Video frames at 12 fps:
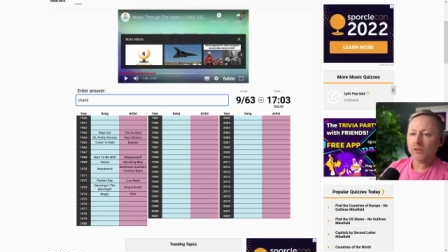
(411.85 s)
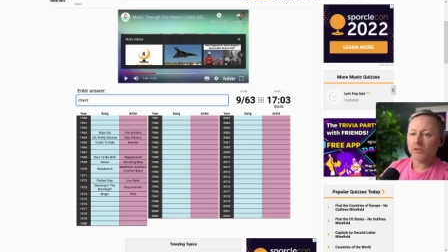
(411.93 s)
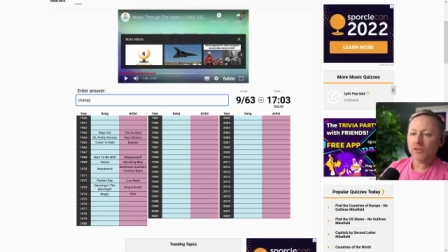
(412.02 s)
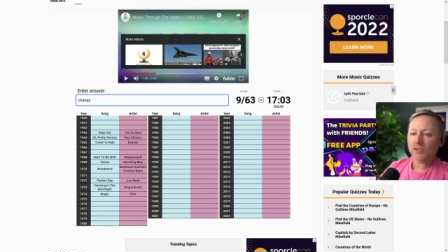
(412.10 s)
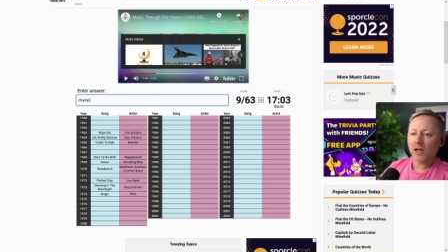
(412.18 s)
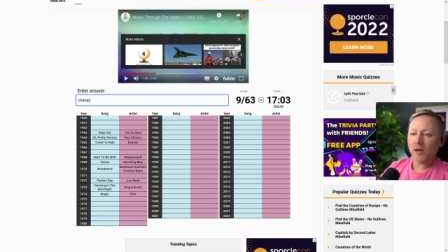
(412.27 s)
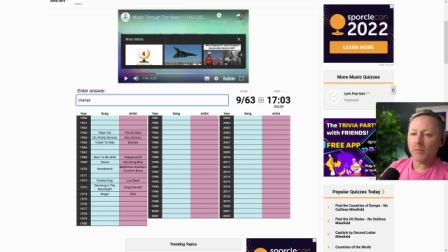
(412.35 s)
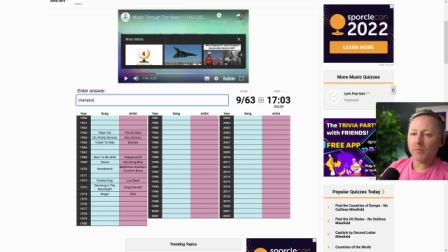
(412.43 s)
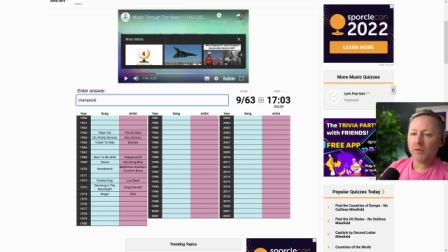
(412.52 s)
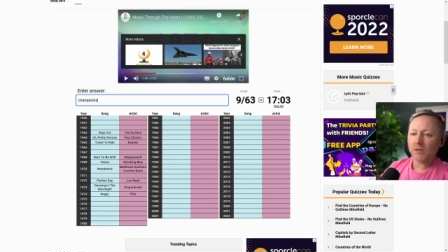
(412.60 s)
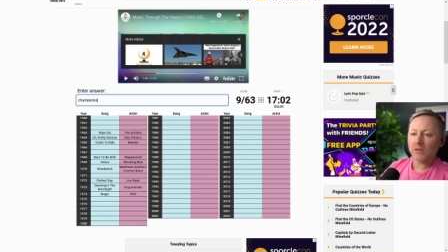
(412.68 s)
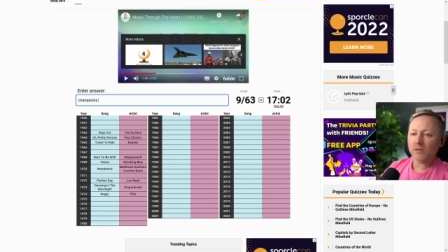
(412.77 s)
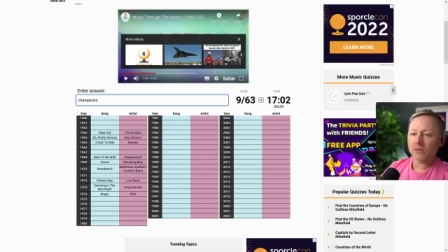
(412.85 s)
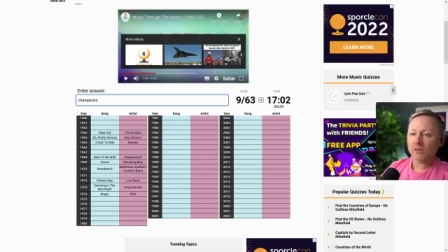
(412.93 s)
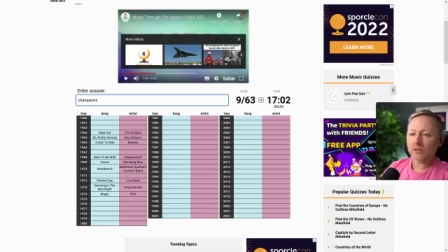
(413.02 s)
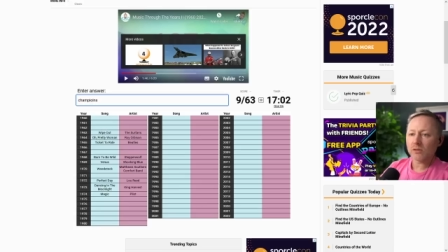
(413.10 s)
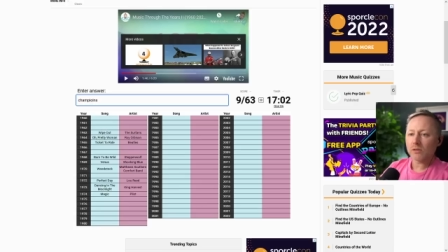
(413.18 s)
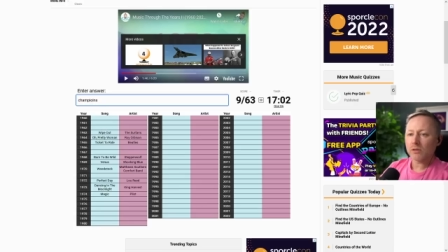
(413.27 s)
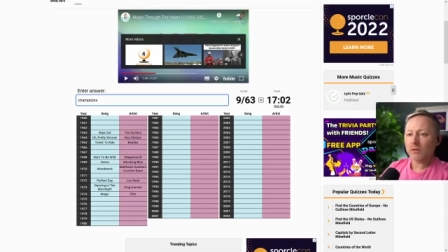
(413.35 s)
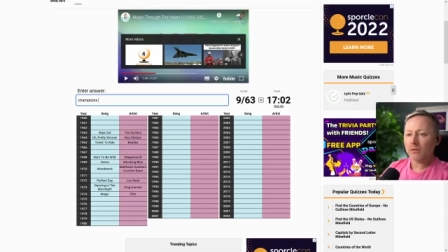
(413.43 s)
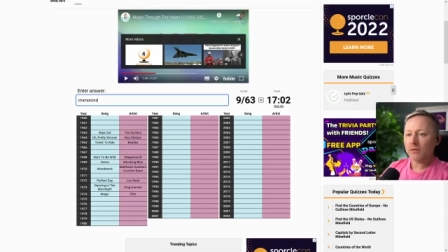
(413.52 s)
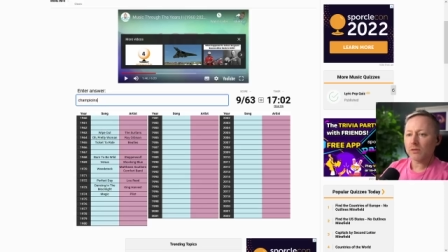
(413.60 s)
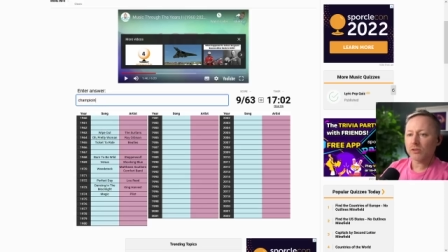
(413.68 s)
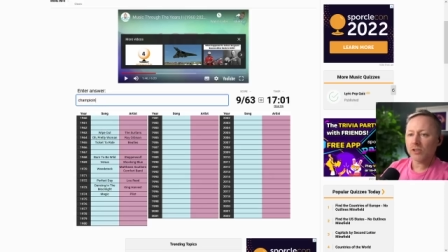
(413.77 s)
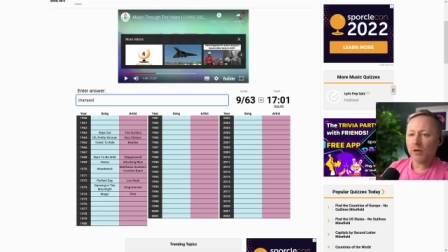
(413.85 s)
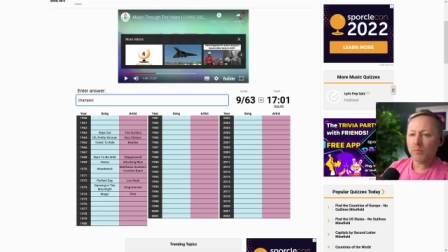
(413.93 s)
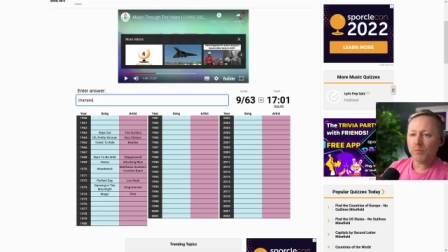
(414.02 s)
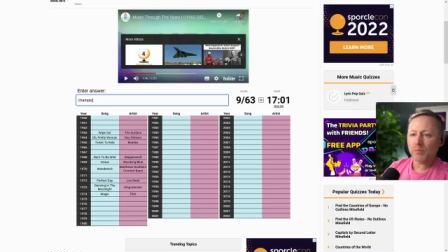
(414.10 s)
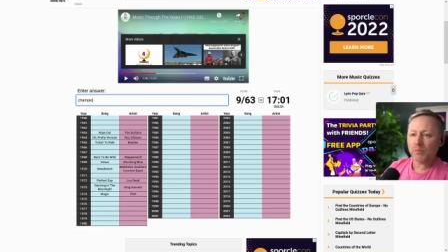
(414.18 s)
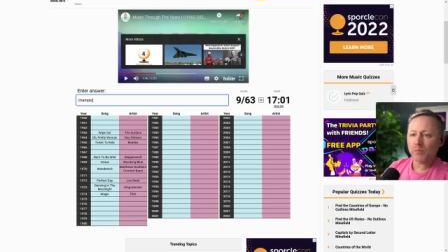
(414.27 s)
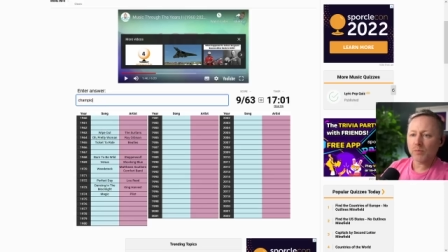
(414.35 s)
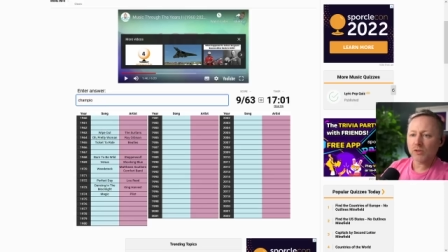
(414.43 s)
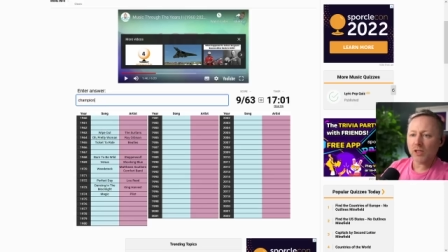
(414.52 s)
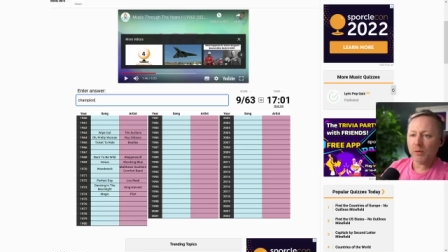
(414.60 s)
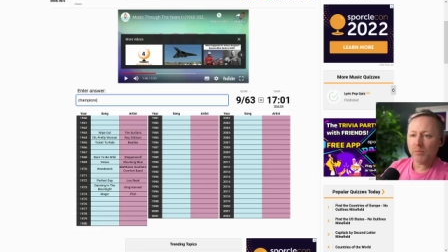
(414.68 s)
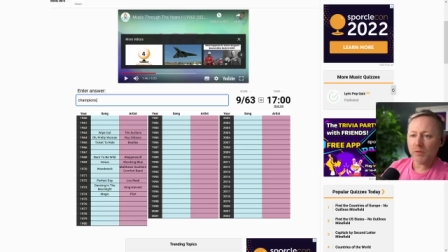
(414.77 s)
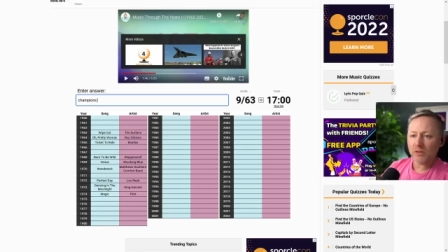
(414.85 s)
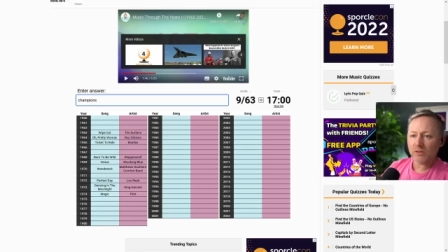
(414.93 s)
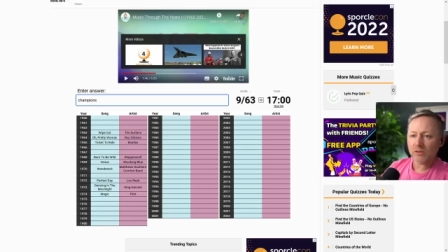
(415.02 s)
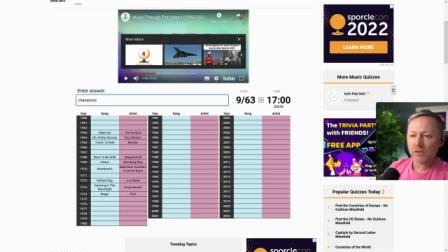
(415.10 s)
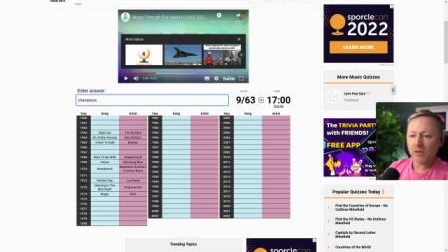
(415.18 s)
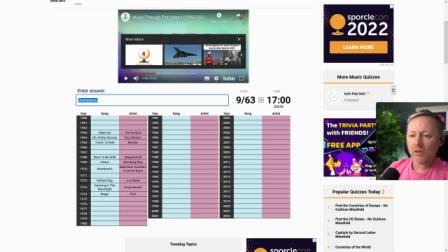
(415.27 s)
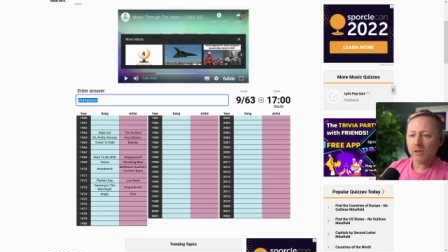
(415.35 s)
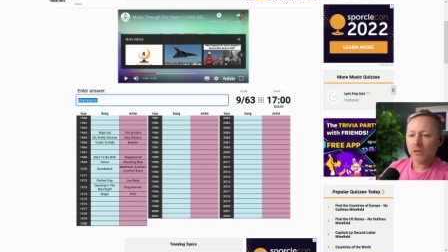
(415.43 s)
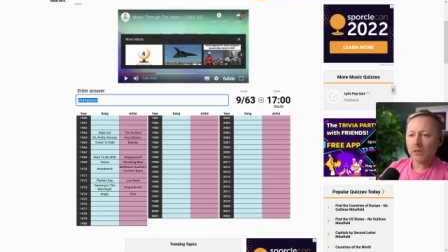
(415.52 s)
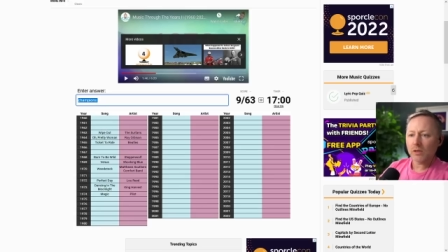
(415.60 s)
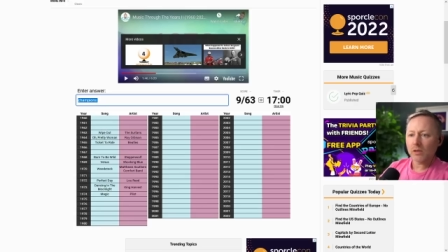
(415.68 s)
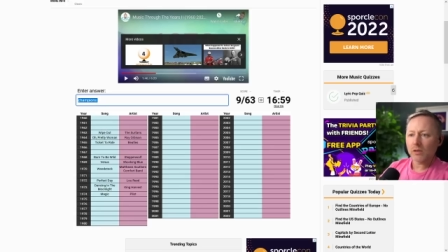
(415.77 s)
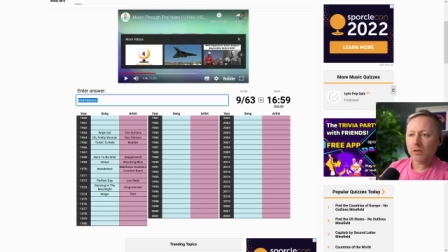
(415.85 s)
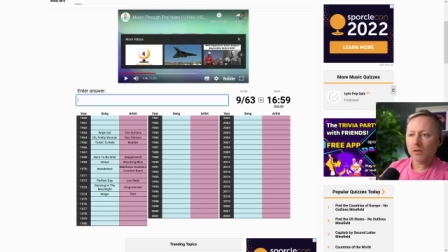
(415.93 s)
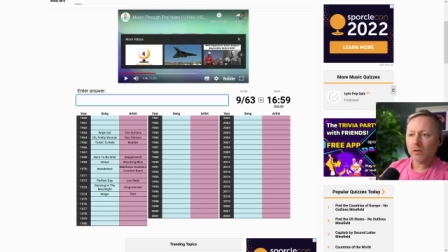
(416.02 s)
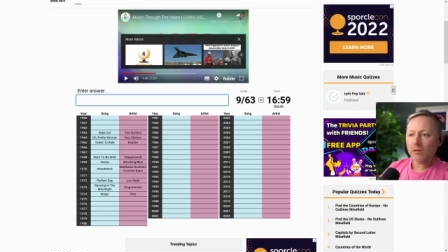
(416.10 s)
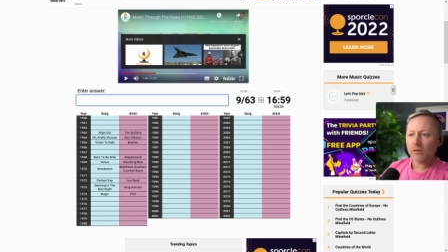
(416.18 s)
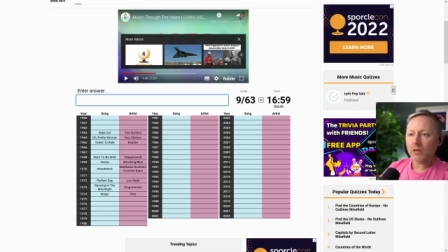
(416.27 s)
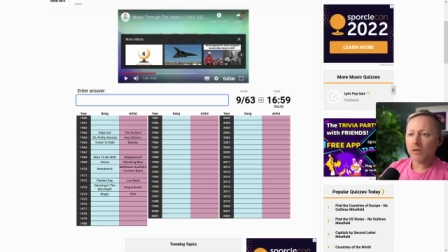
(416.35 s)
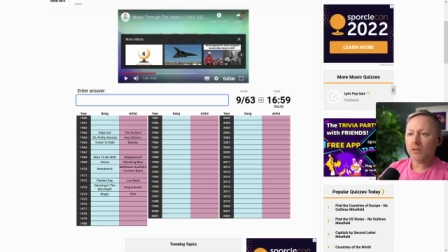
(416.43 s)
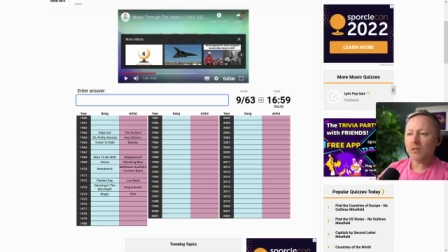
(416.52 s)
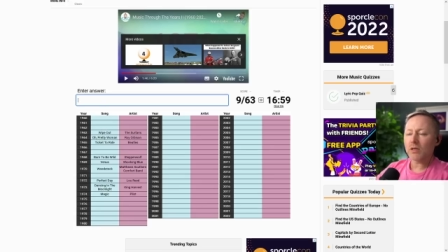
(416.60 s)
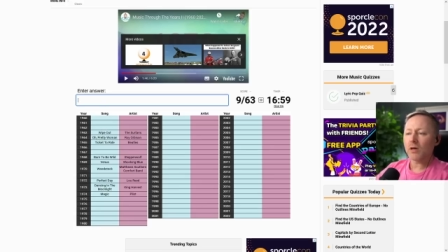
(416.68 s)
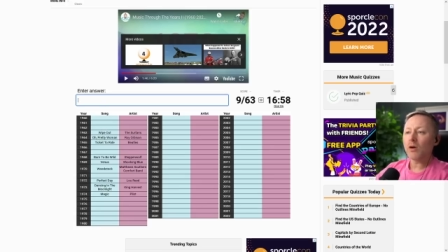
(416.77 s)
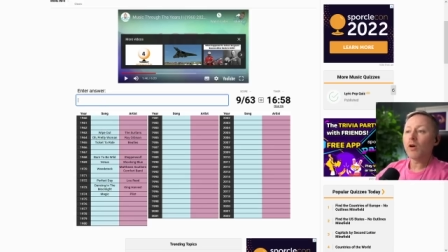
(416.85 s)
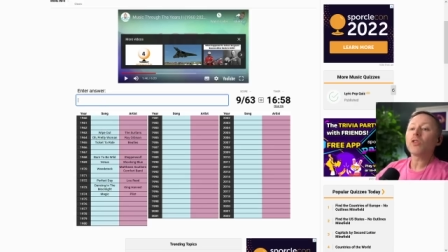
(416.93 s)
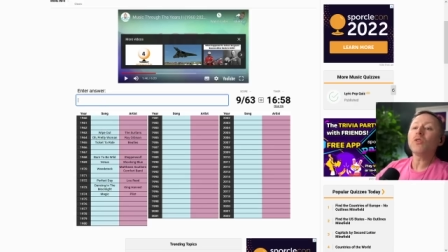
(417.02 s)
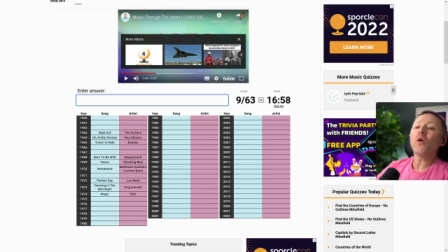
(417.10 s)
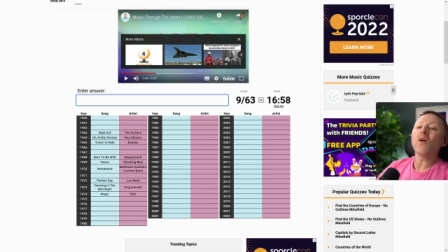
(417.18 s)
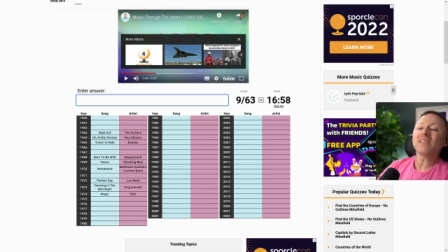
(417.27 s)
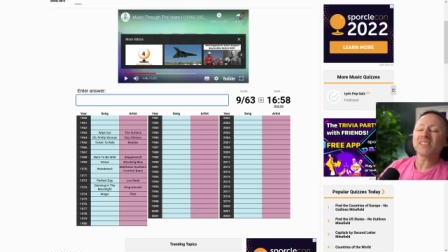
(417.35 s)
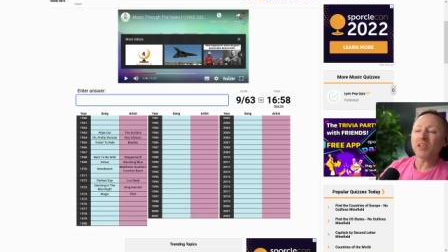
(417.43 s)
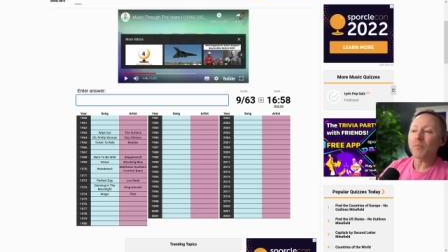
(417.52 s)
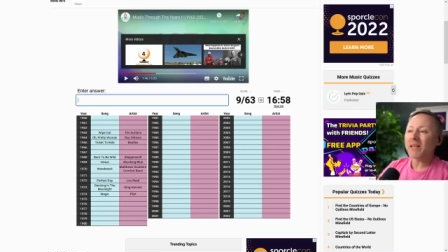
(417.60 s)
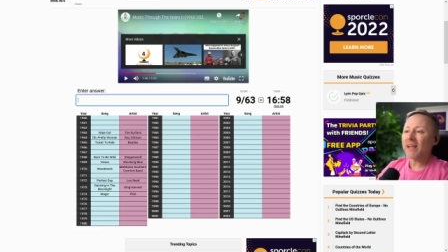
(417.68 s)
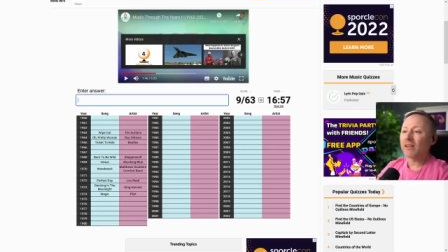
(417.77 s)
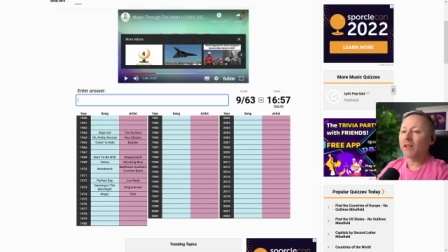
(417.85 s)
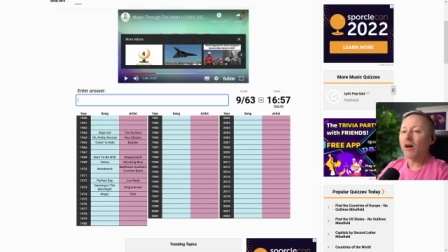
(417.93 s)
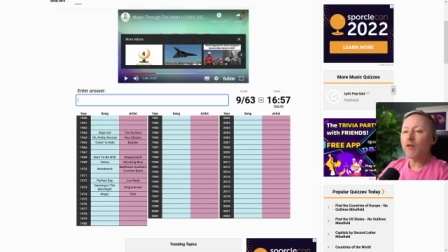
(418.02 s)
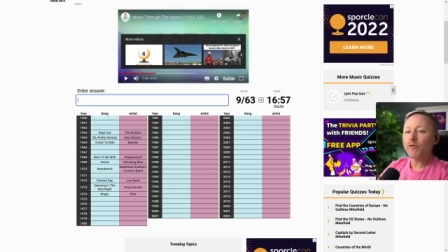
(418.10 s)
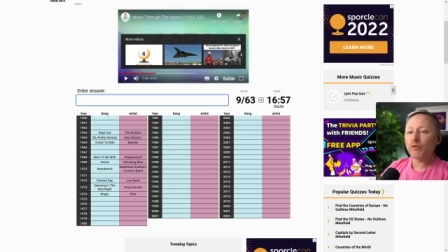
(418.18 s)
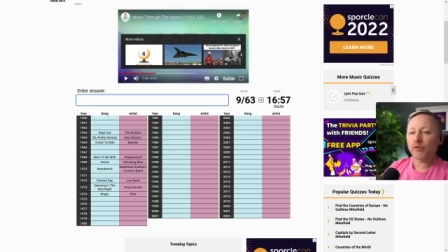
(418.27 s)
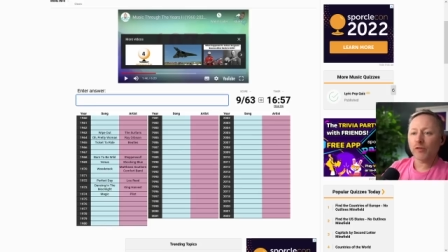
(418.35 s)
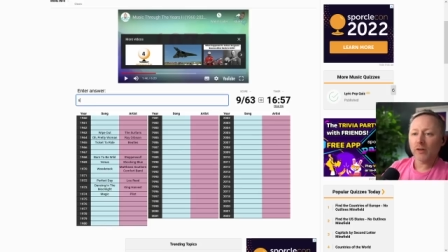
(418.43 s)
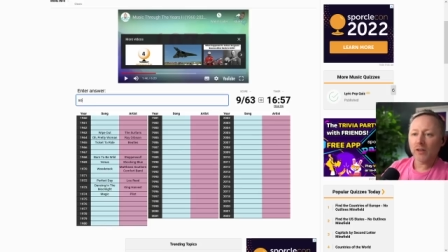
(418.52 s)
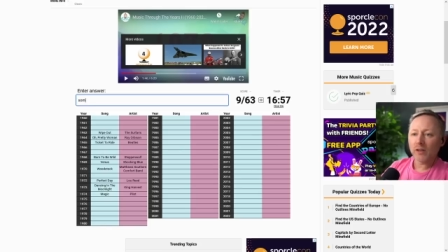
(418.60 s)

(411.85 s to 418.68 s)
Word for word: Champions. Champ champions. Da, da, da. No, it's somebody to love.